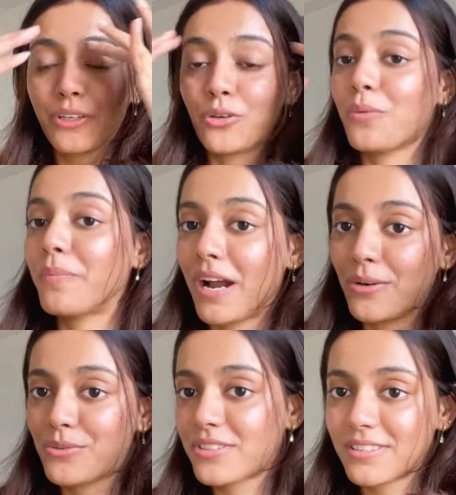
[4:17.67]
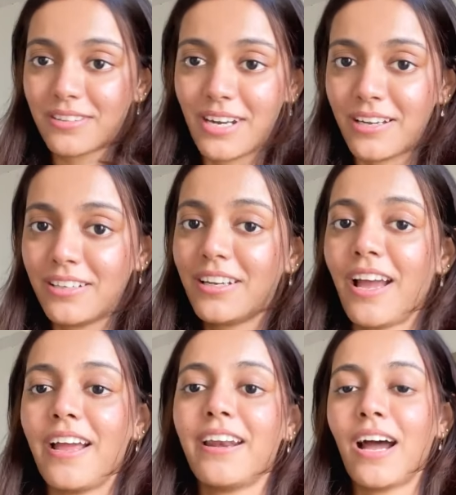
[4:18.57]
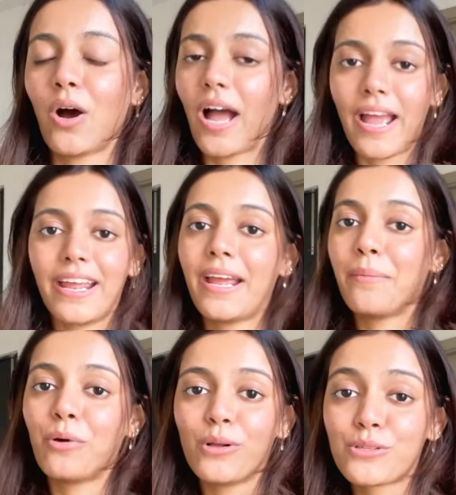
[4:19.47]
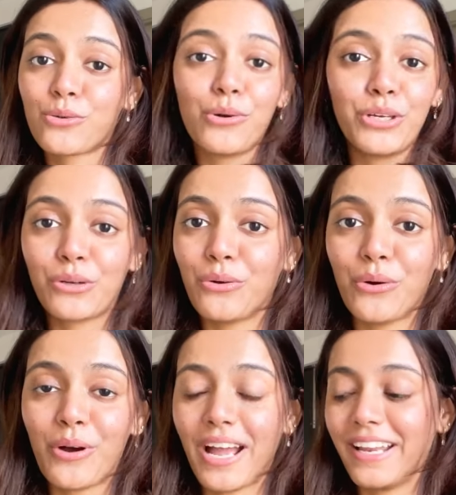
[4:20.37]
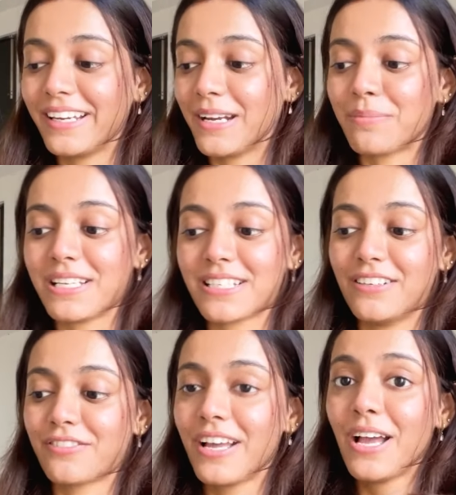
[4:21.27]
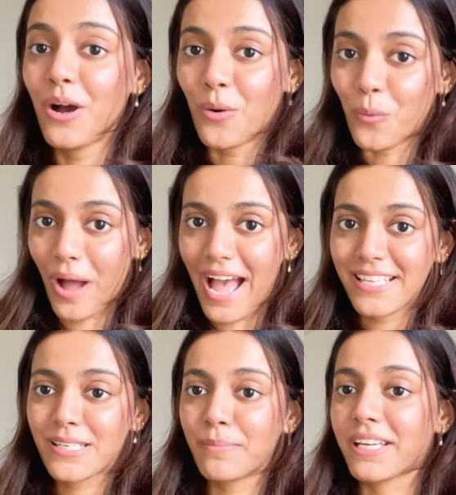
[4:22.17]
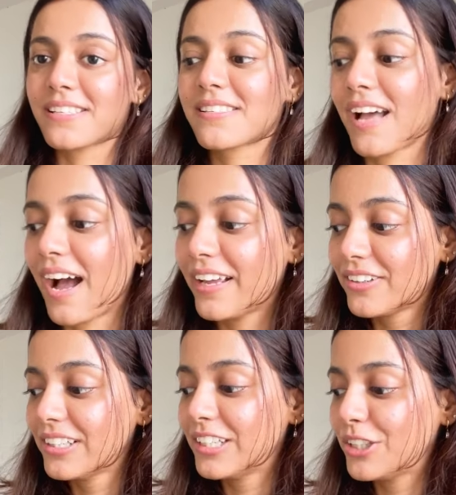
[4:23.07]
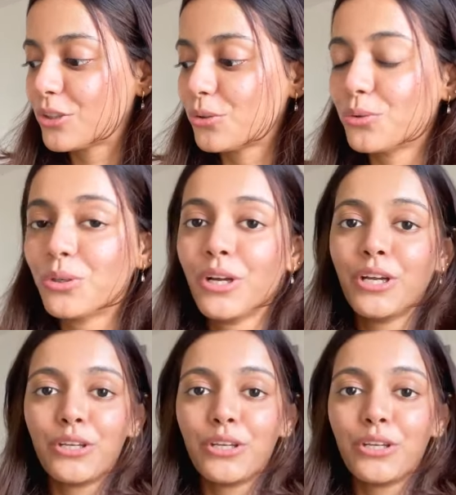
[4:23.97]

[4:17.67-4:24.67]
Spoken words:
you know, brows threaded, and I am also going to go and get myself waxed because I really need to,